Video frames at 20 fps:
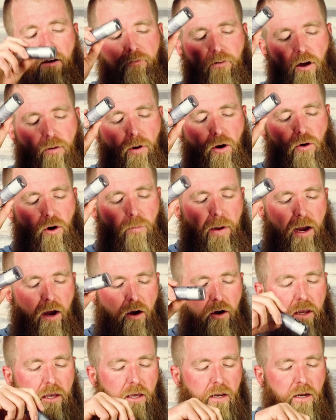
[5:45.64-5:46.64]
I've got my
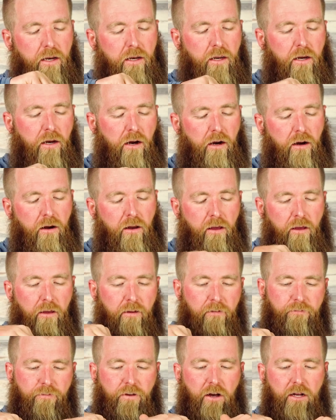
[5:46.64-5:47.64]
repair kit in here,
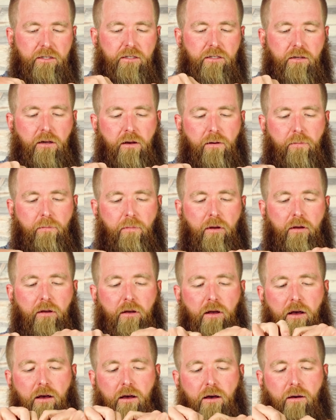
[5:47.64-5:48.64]
got some
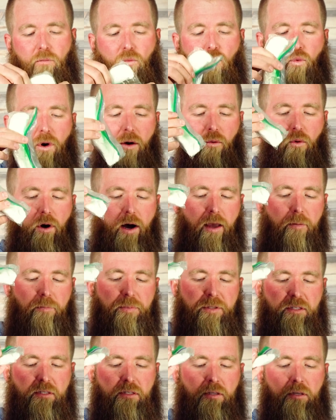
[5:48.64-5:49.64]
wet
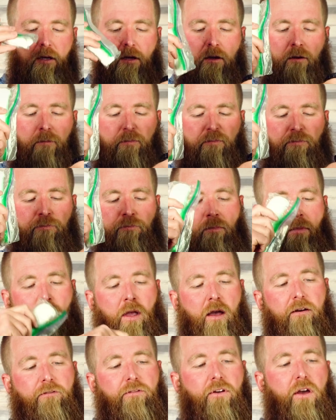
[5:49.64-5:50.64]
wipes,
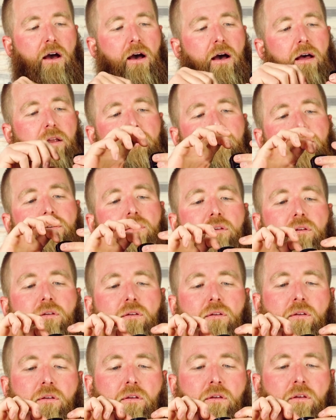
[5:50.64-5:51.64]
I've got
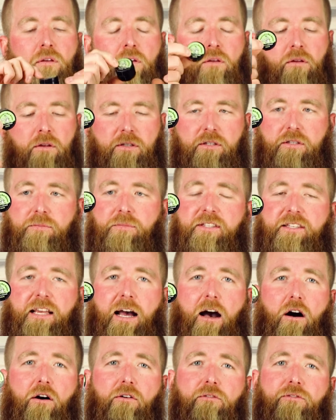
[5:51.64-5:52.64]
some
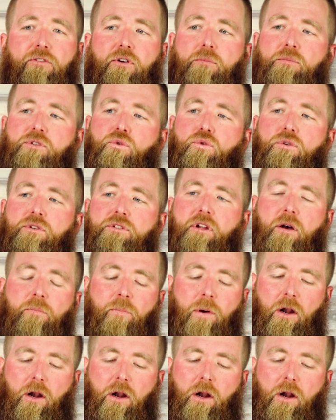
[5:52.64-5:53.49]
salve from Squirrel's Nut